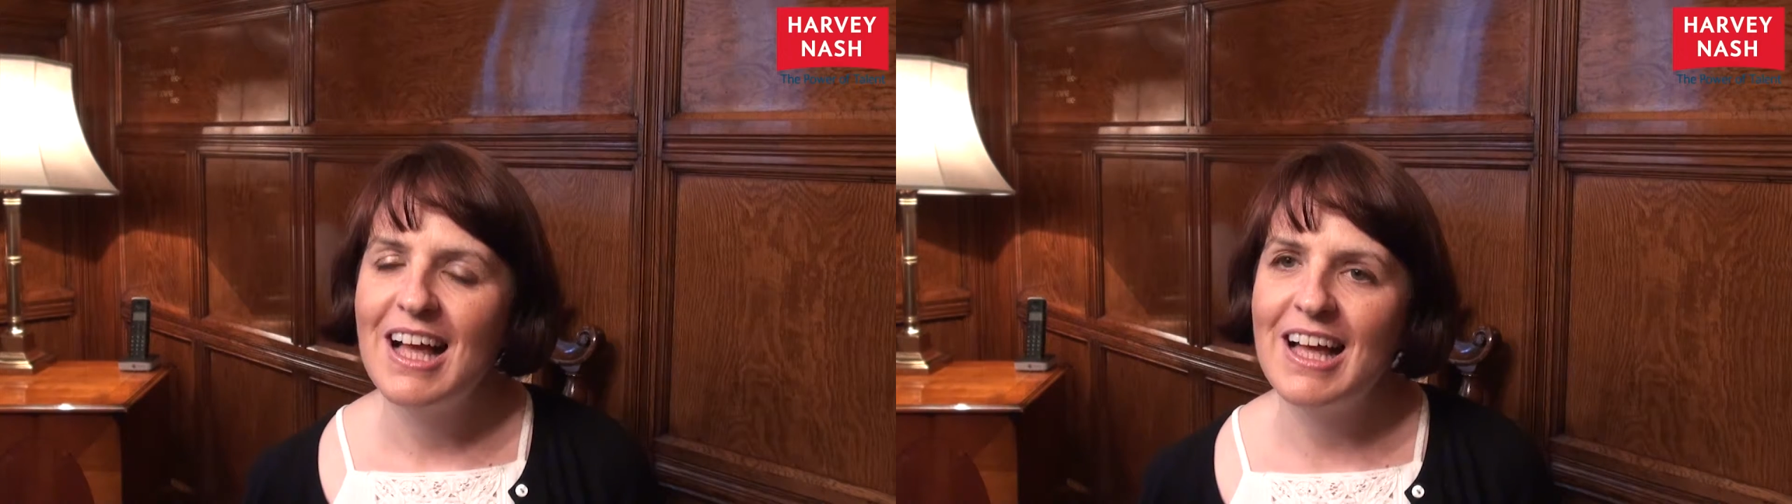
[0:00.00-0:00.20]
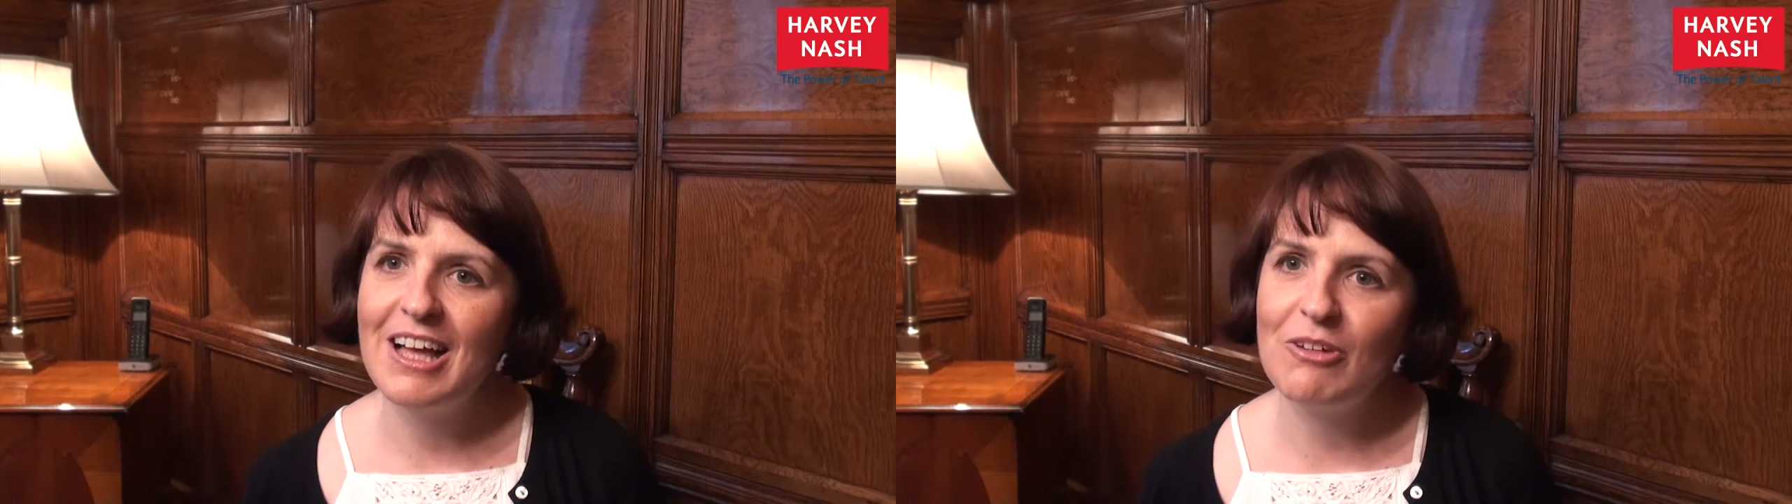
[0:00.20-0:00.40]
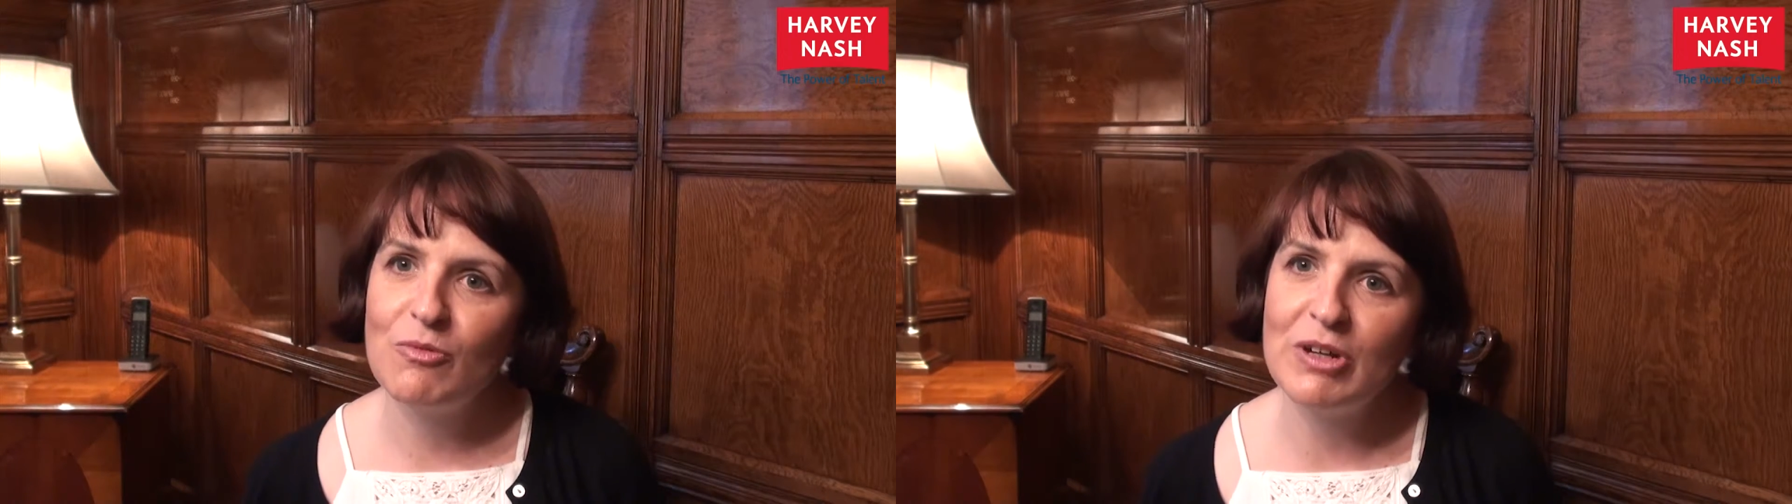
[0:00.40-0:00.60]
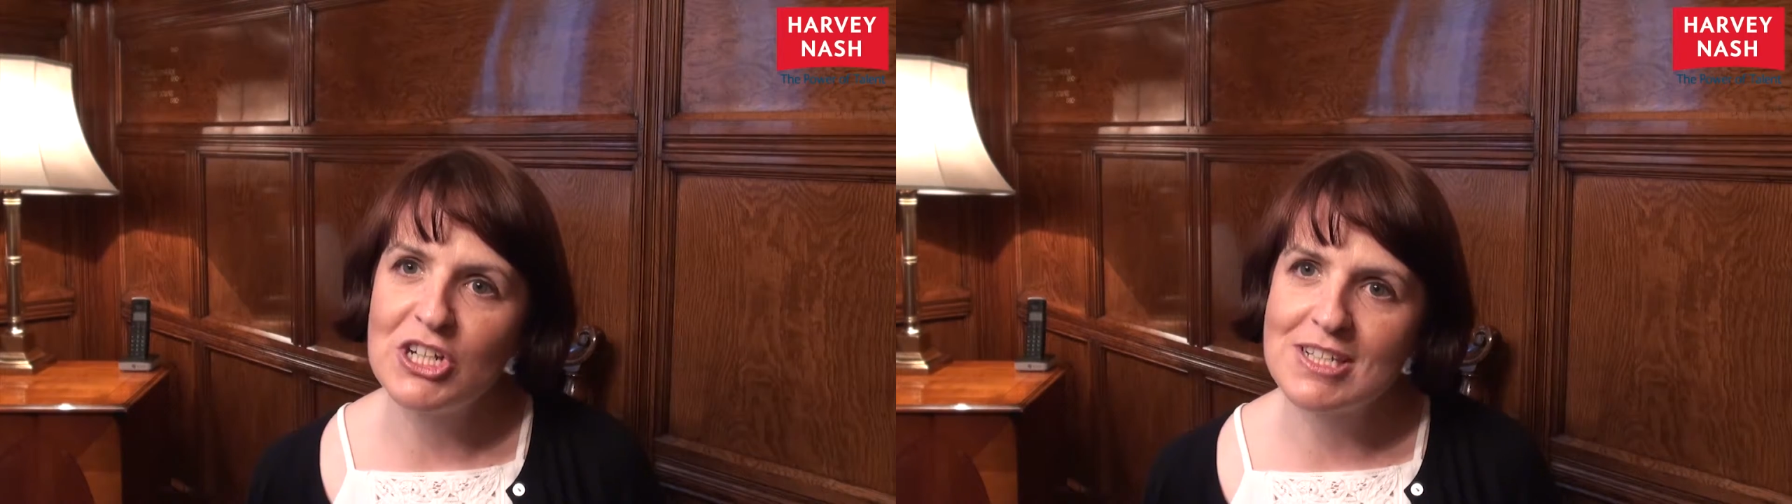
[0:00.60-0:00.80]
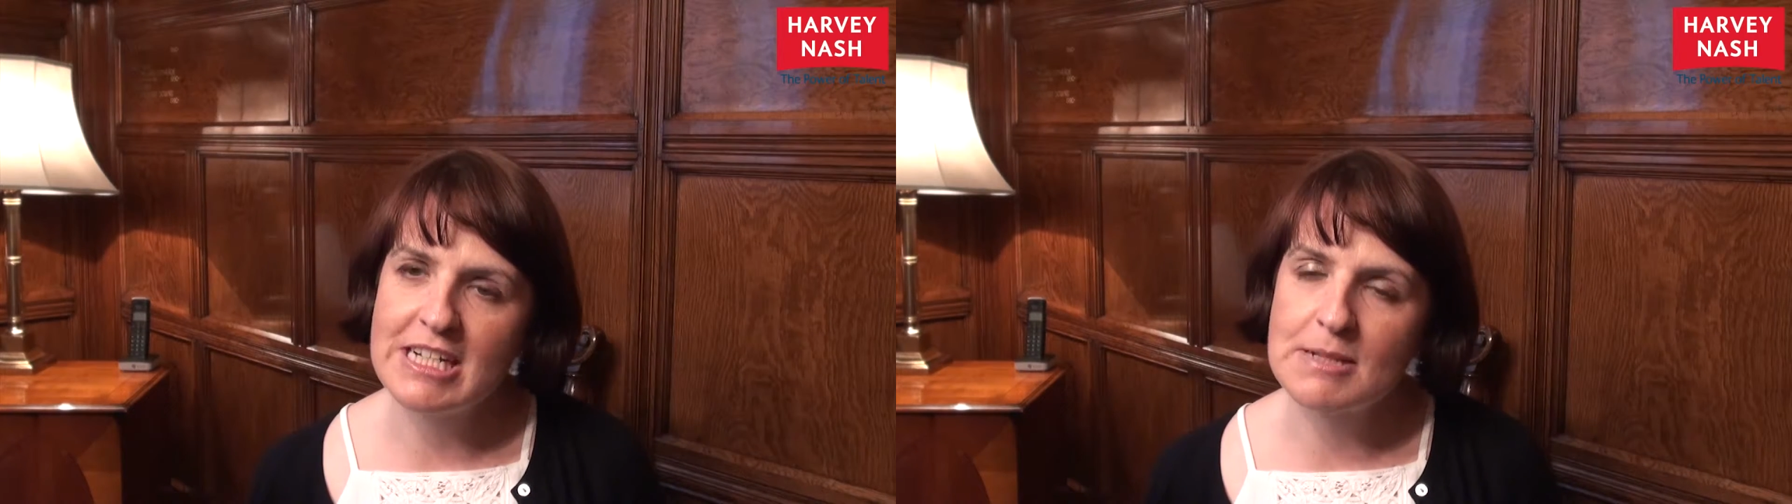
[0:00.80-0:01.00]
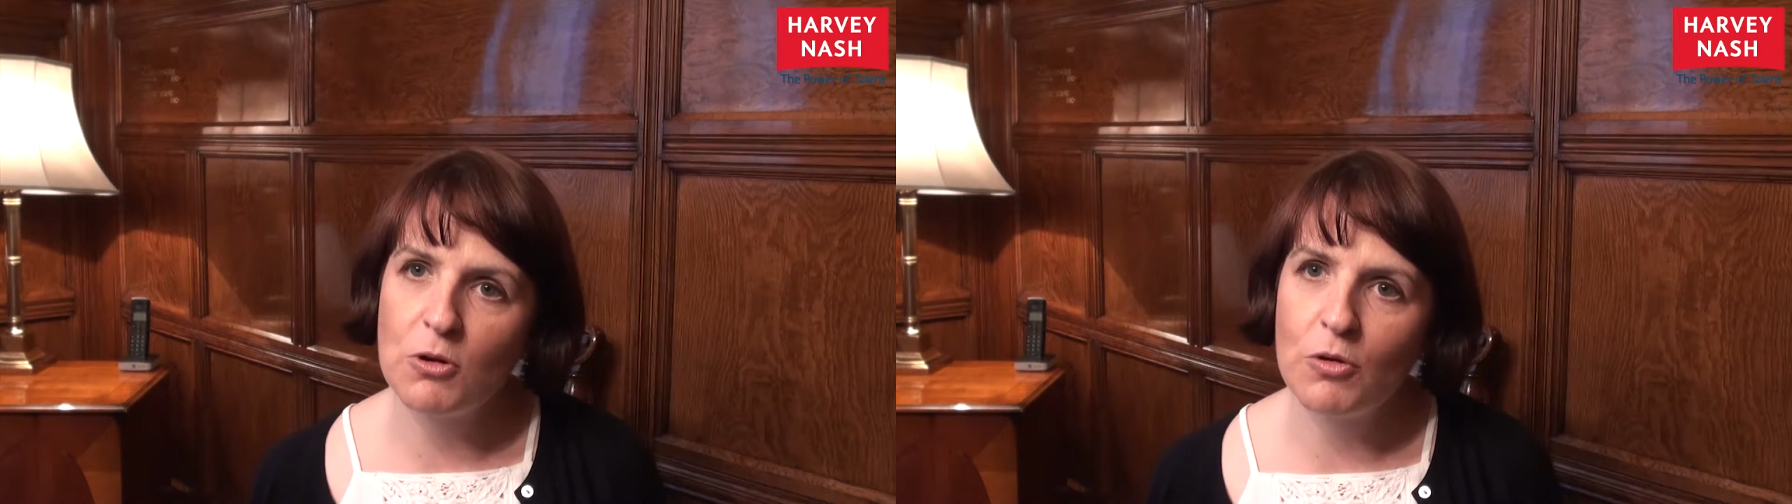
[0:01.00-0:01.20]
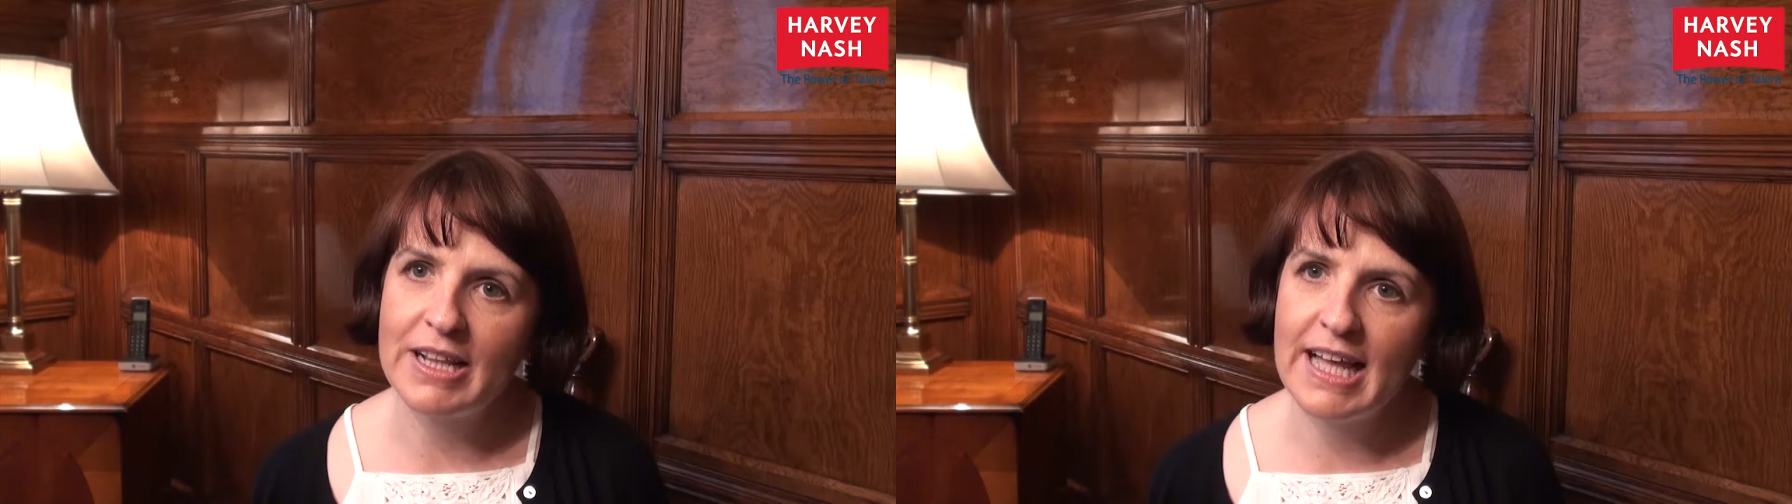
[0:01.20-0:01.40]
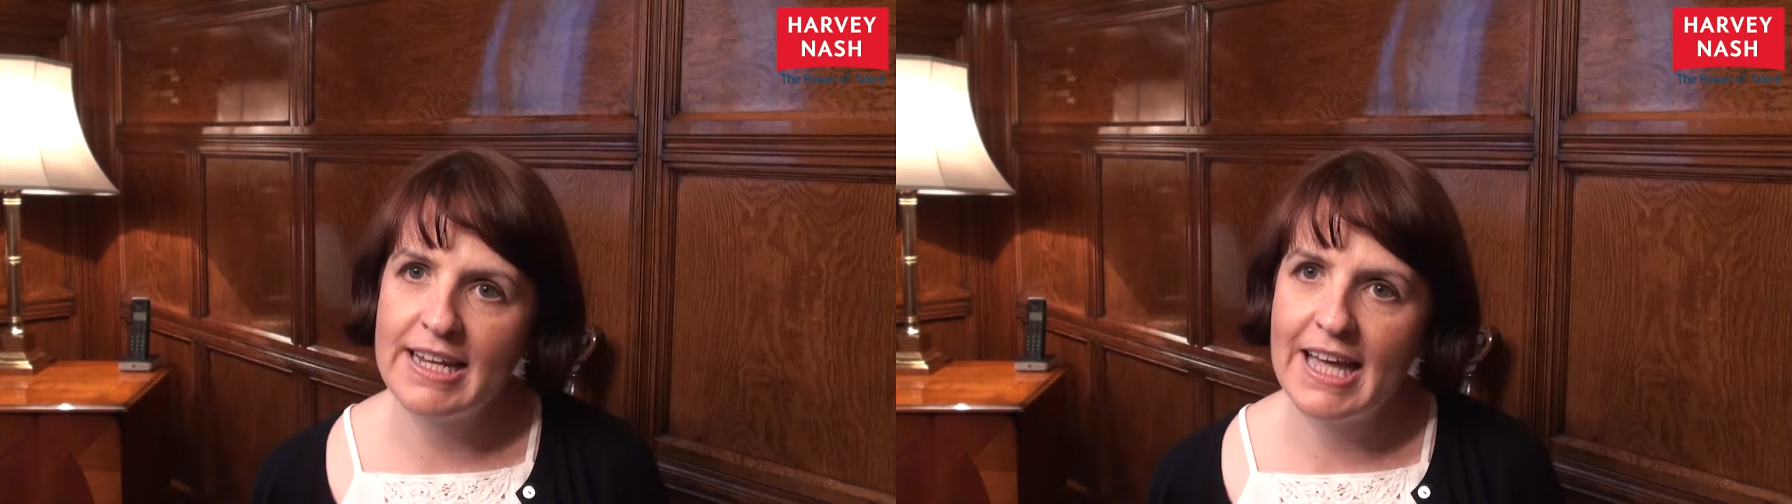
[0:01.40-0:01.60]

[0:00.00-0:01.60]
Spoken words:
We're just exploring that